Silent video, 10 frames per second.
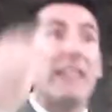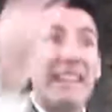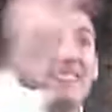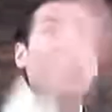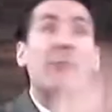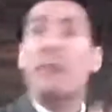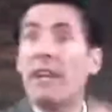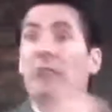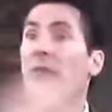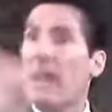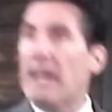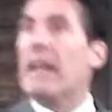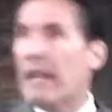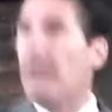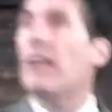get something in
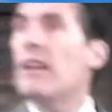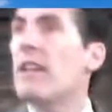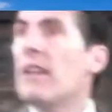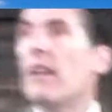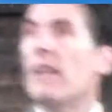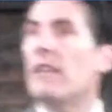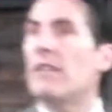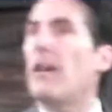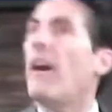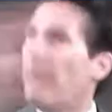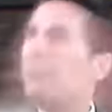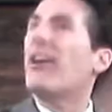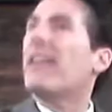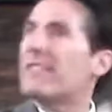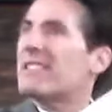writing up
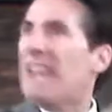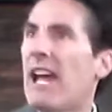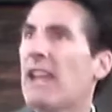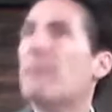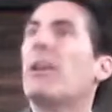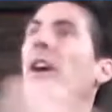front, sign, but